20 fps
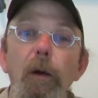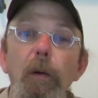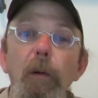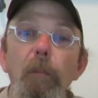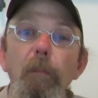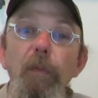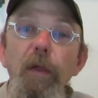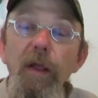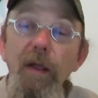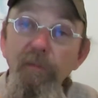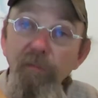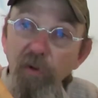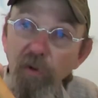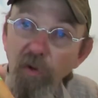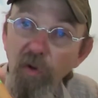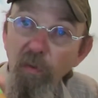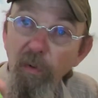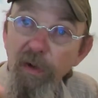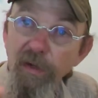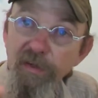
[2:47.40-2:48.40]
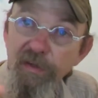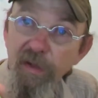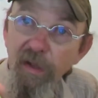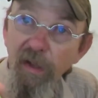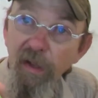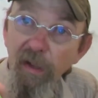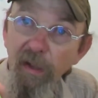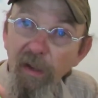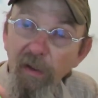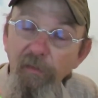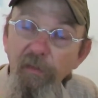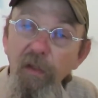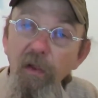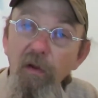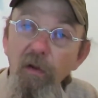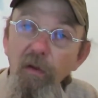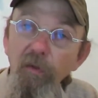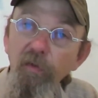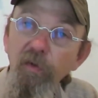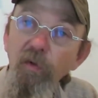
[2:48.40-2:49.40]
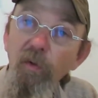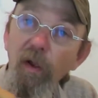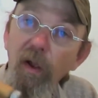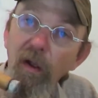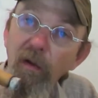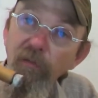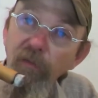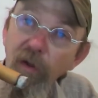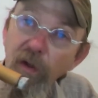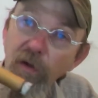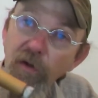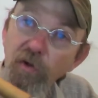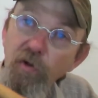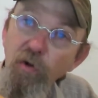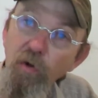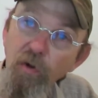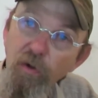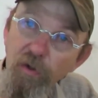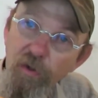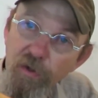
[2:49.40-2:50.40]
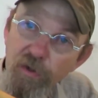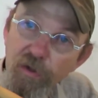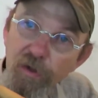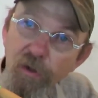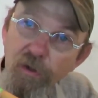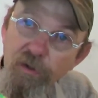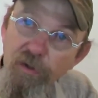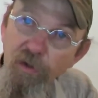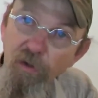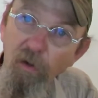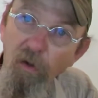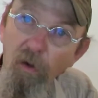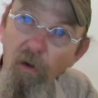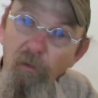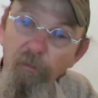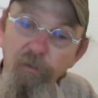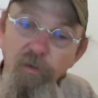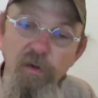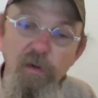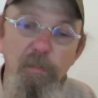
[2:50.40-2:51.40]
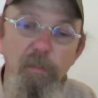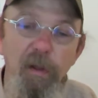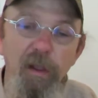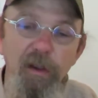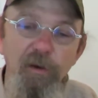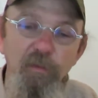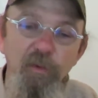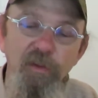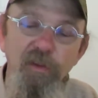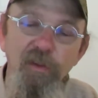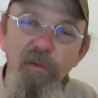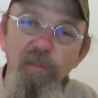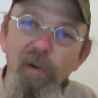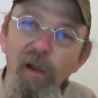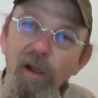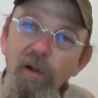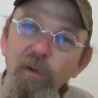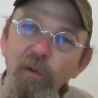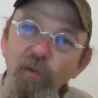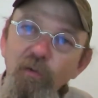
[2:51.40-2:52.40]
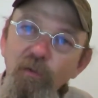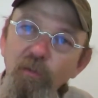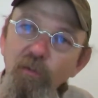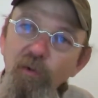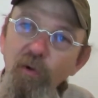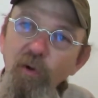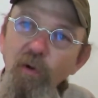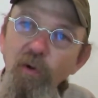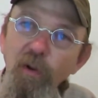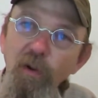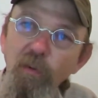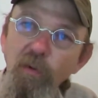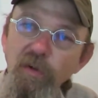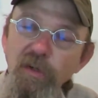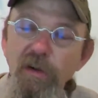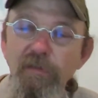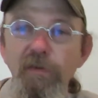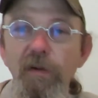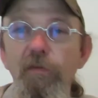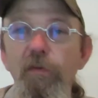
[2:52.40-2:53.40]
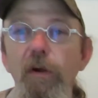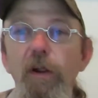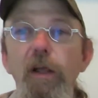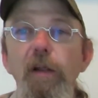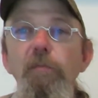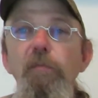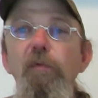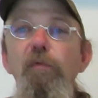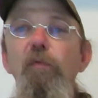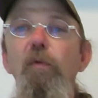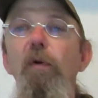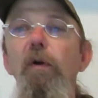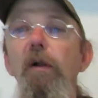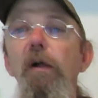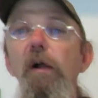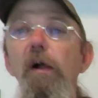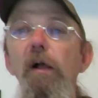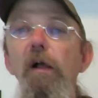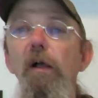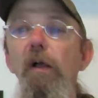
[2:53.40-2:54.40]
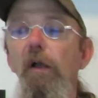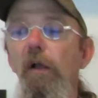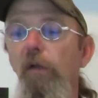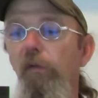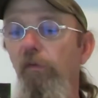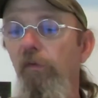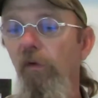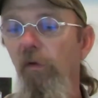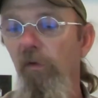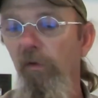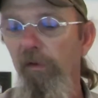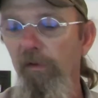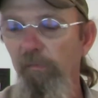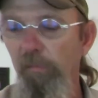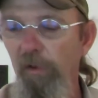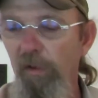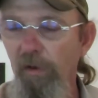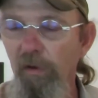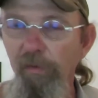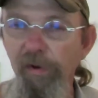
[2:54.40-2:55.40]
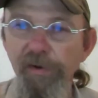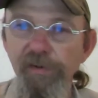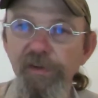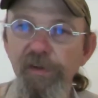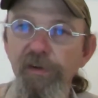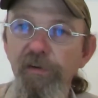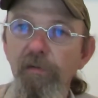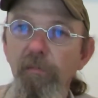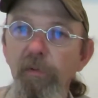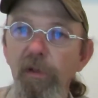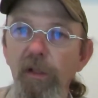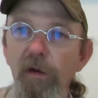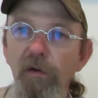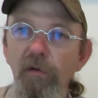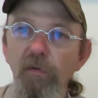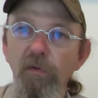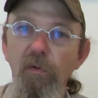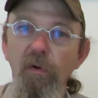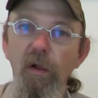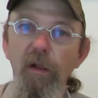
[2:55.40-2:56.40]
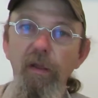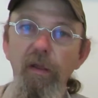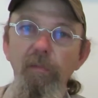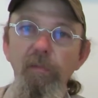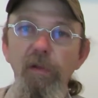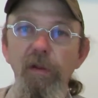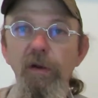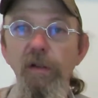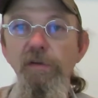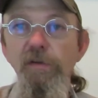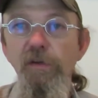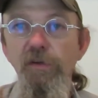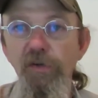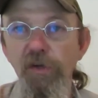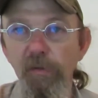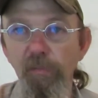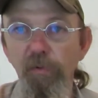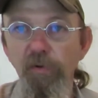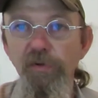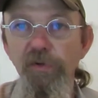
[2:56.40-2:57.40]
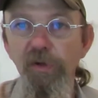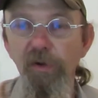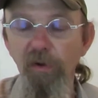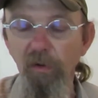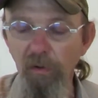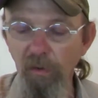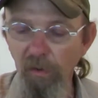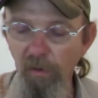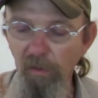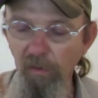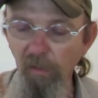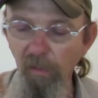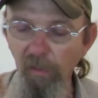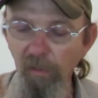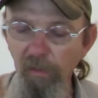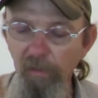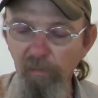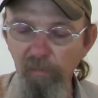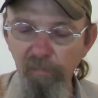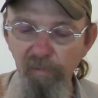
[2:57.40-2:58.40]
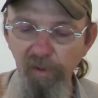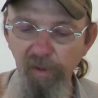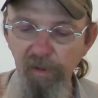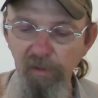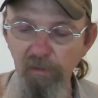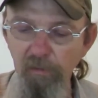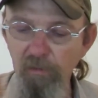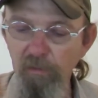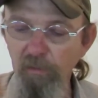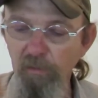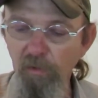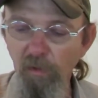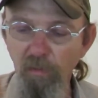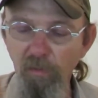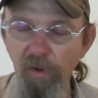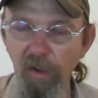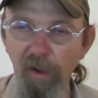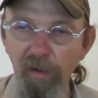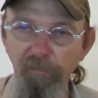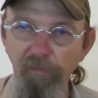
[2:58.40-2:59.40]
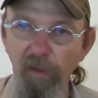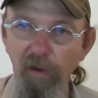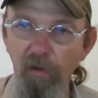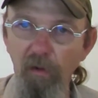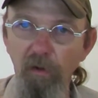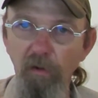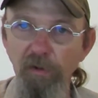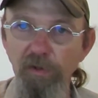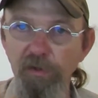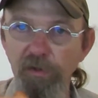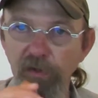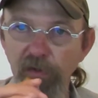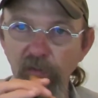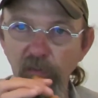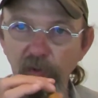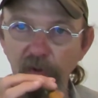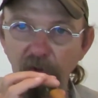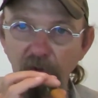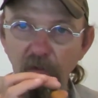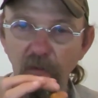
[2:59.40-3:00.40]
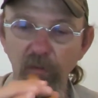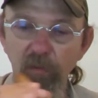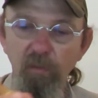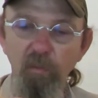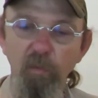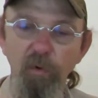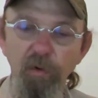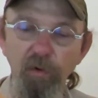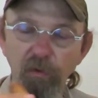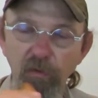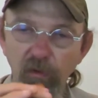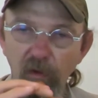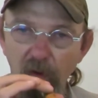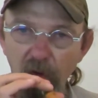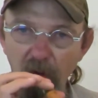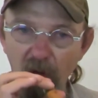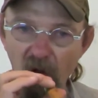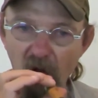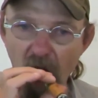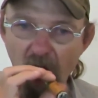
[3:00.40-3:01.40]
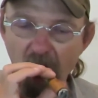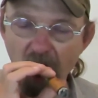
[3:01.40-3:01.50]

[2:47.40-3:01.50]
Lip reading: they have a USA, and they also have a Turkish cigar that's made with tobaccos from Turkey, which I've never had before. So it'd be interesting to me to try them. It is a cheaper cigar, but you don't have that harshness when you draw on it.